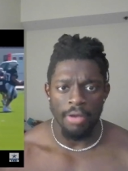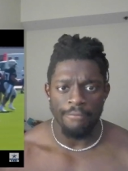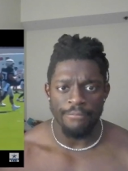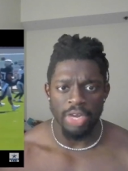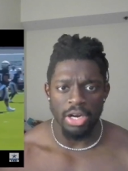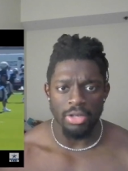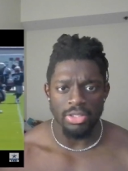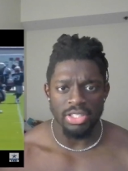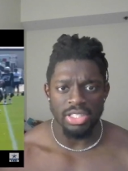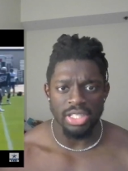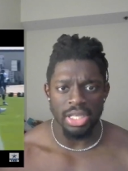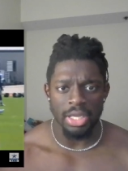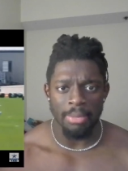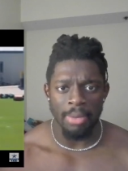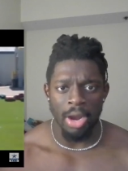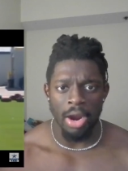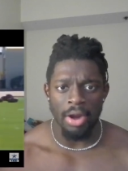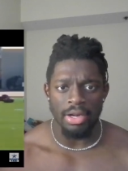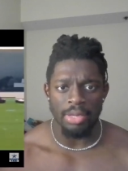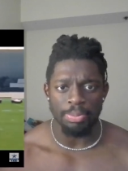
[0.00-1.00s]
First team
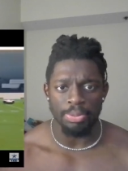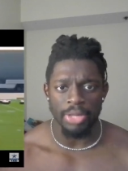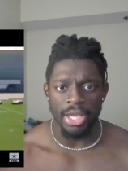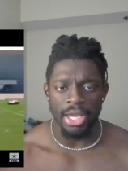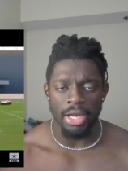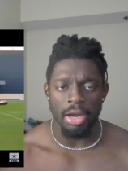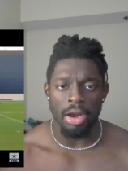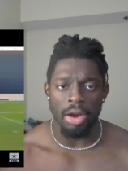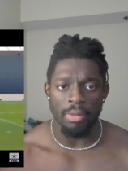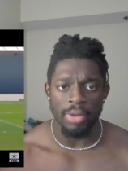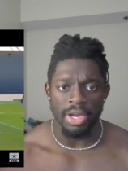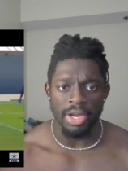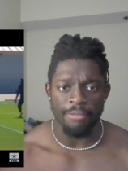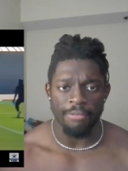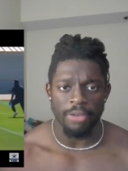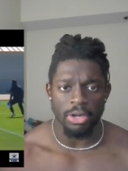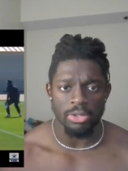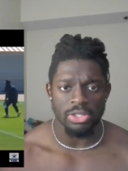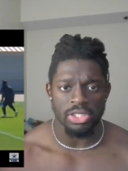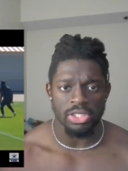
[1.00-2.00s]
already playing already.
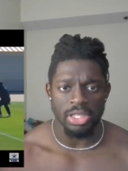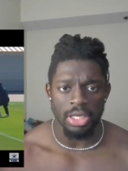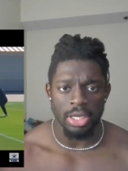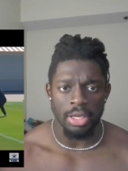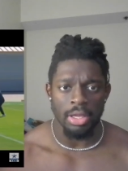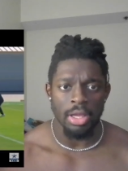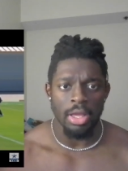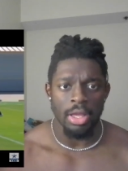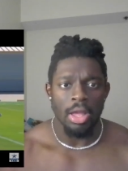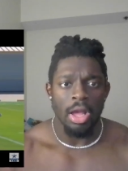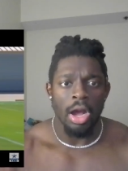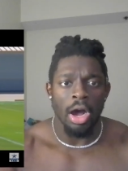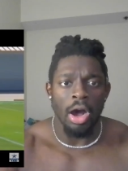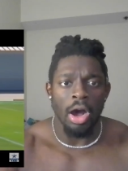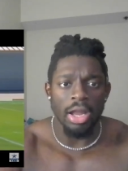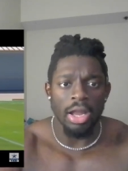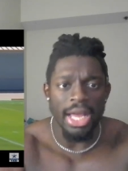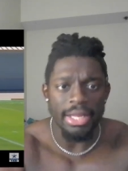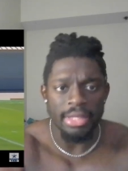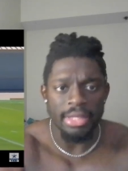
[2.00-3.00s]
First team.
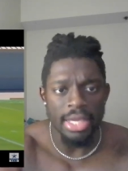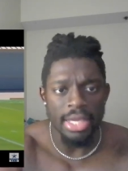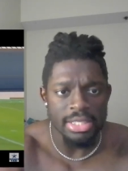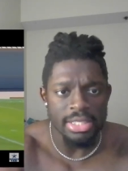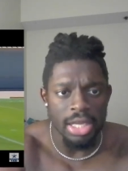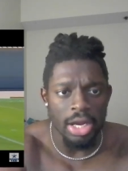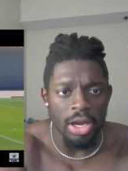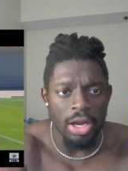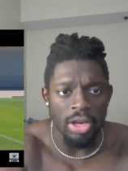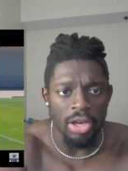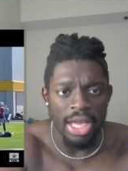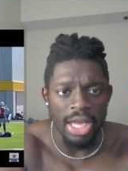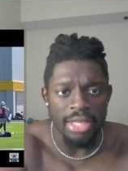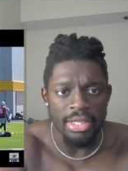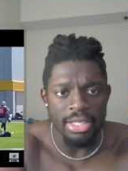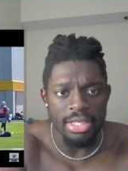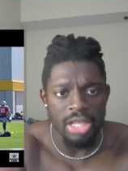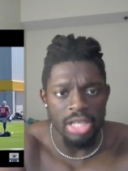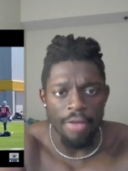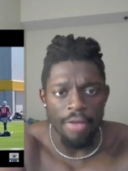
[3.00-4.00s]
All I need is all I
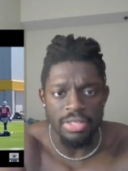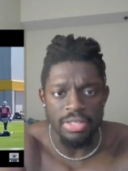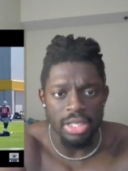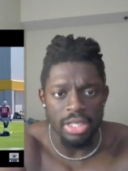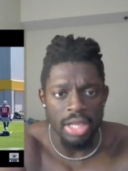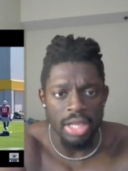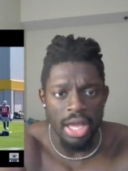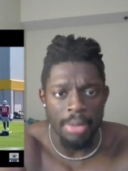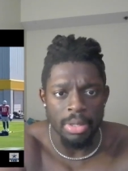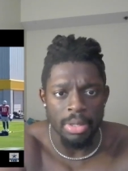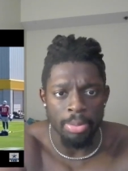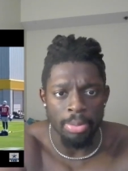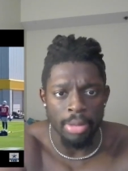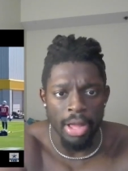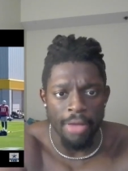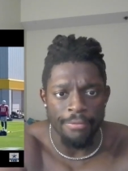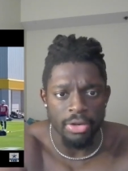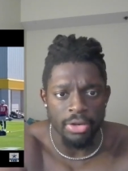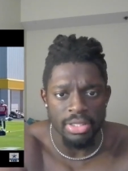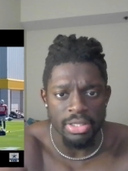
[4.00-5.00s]
need is the offensive lineman to
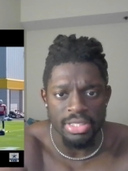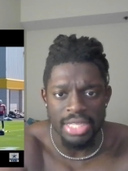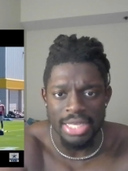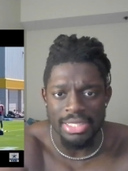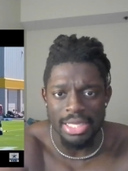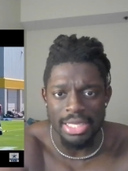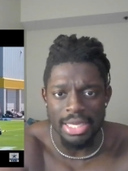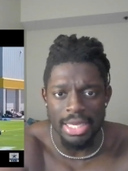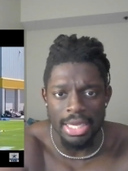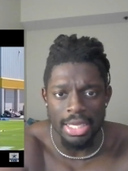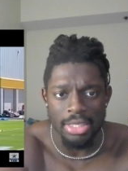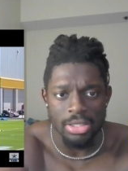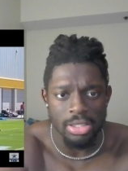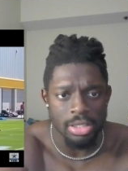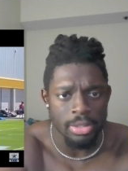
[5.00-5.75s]
block for us. That's it.